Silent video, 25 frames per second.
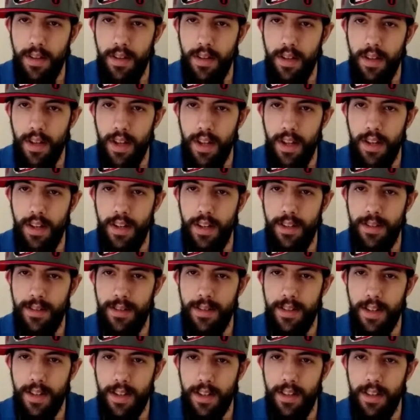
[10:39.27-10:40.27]
And it's
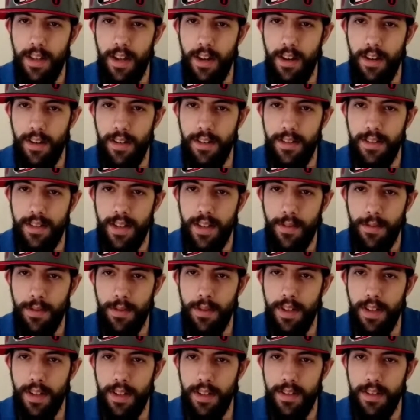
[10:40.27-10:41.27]
stuck there and
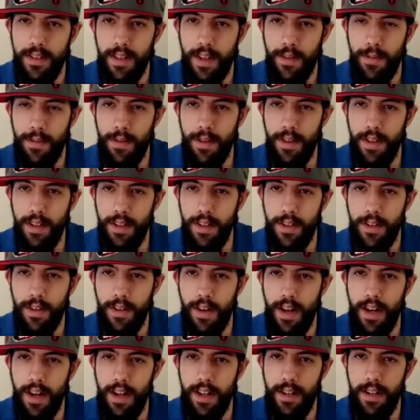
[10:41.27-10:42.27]
suffering and
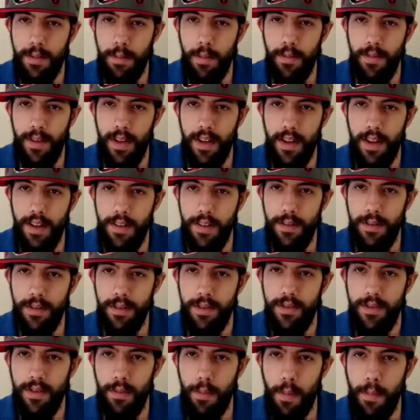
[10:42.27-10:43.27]
trying to prevent others
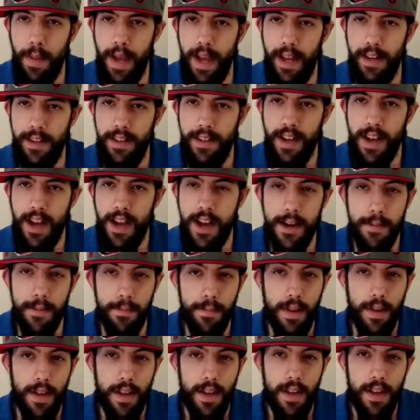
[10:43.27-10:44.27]
from a bad time.
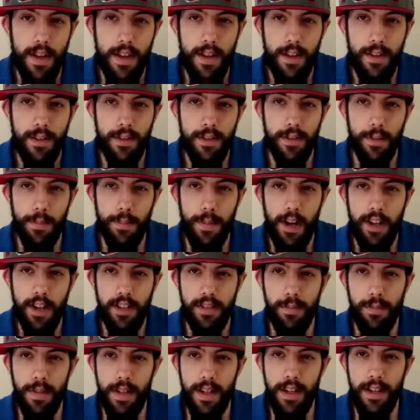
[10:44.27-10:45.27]
So
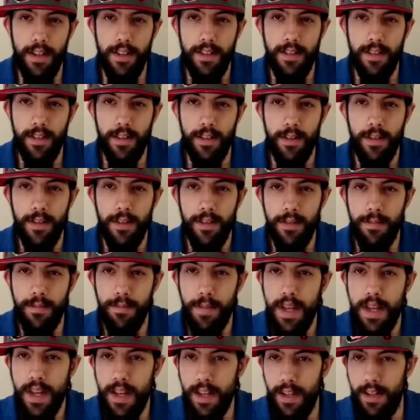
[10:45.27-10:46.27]
possibly it's a good
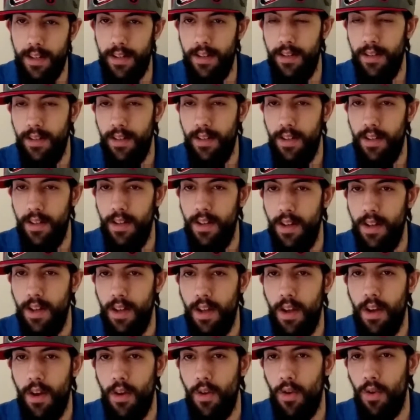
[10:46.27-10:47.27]
being.
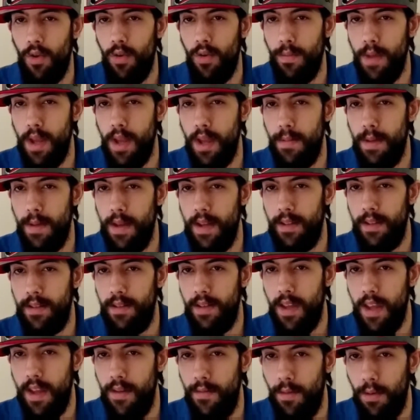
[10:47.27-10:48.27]
Or maybe it's
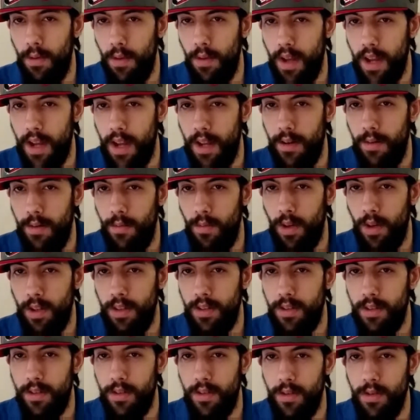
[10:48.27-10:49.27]
evil and
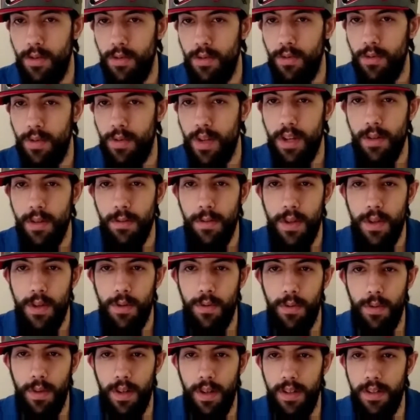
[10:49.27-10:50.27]
wants to kill
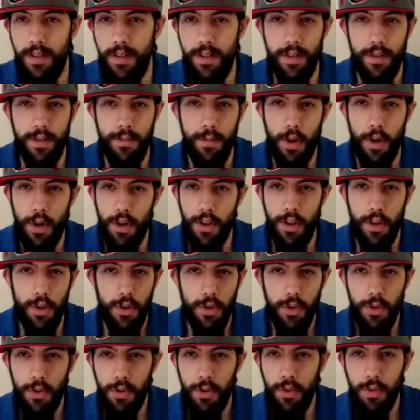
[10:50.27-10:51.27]
you and is just part of the
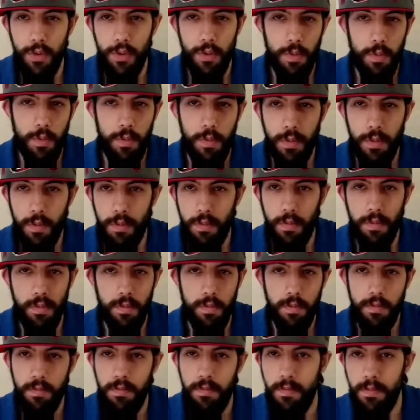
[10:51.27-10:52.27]
whole
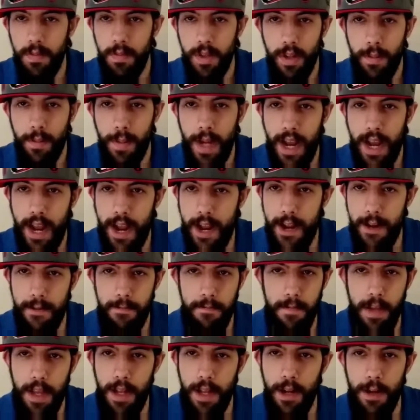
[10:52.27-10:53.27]
shebang.
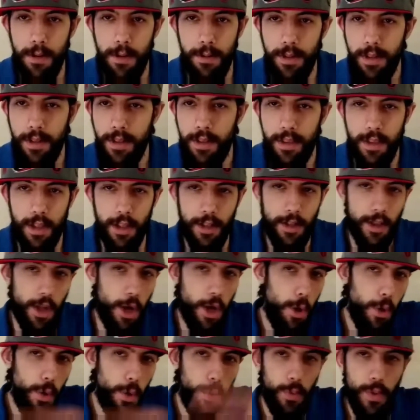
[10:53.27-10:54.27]
You know, just the
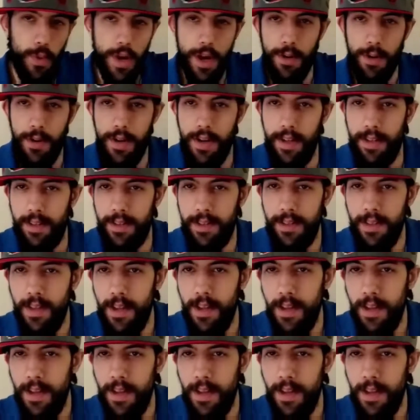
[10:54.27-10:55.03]
whole weirdness.